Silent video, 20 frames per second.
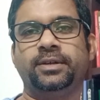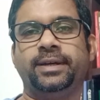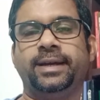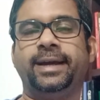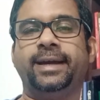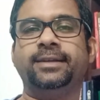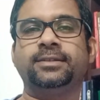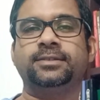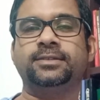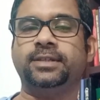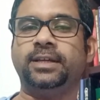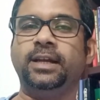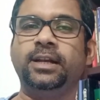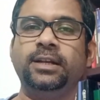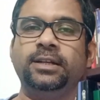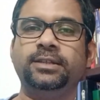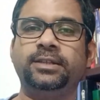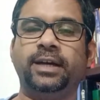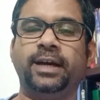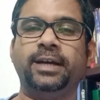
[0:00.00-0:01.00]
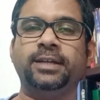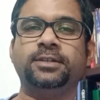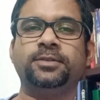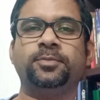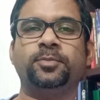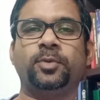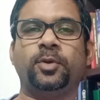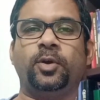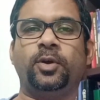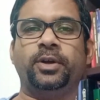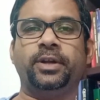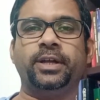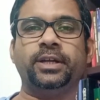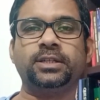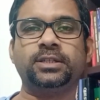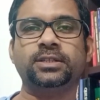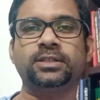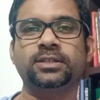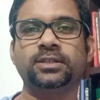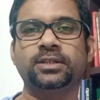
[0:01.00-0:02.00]
and sell that
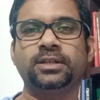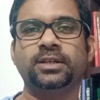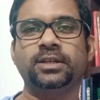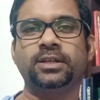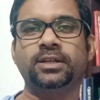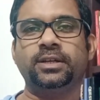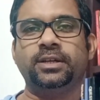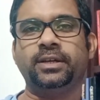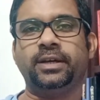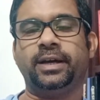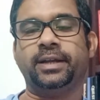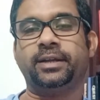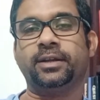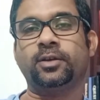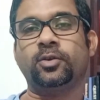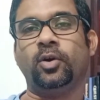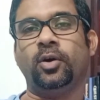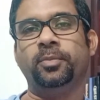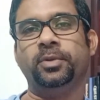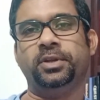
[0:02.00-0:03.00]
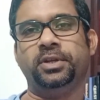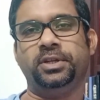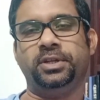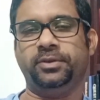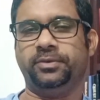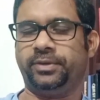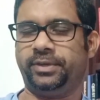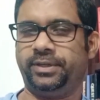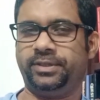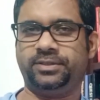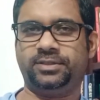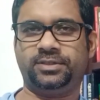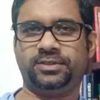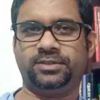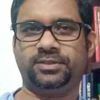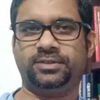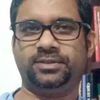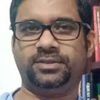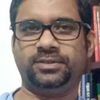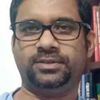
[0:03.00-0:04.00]
product at a competitive
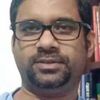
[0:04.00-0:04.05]
rates.